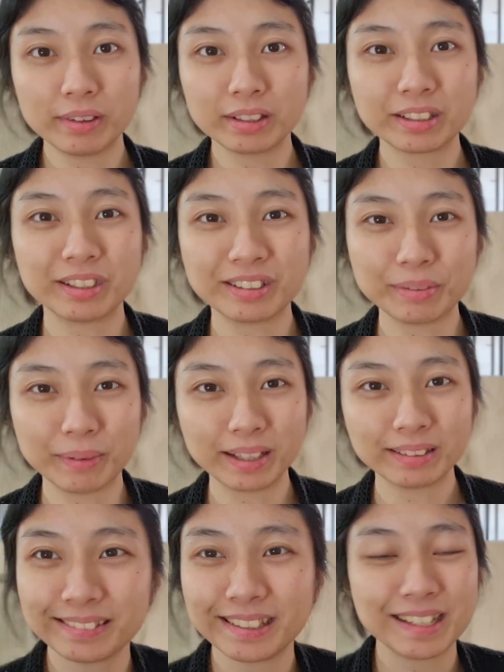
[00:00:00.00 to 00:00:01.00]
looked good to me.
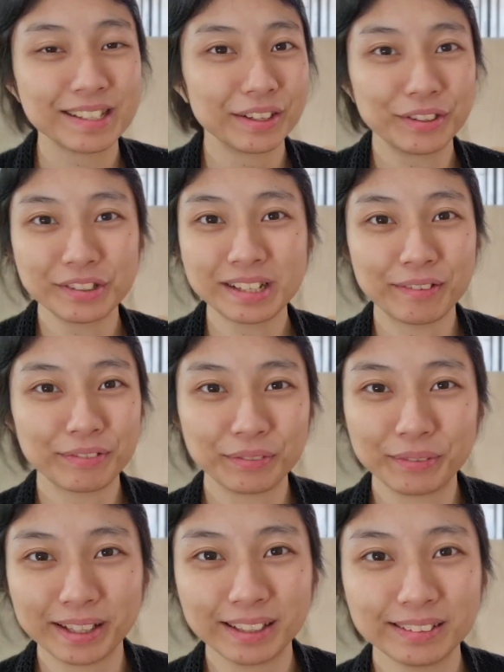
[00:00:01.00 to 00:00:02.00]
So just have fun with it.